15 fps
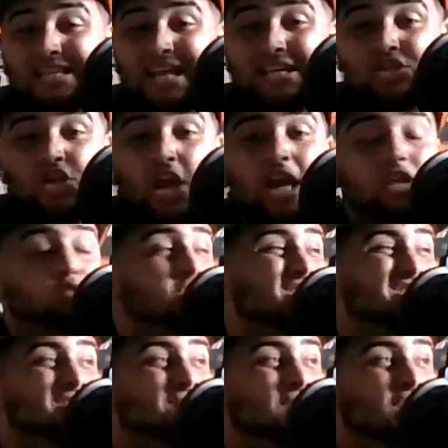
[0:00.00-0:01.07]
that Chase was
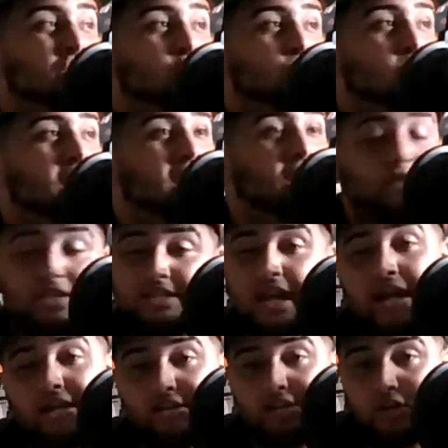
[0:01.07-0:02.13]
his 5th read on the
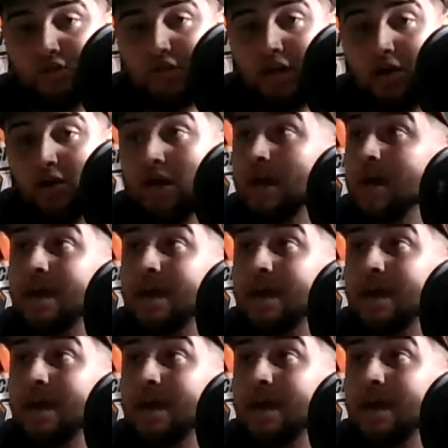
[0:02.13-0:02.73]
second touchdown,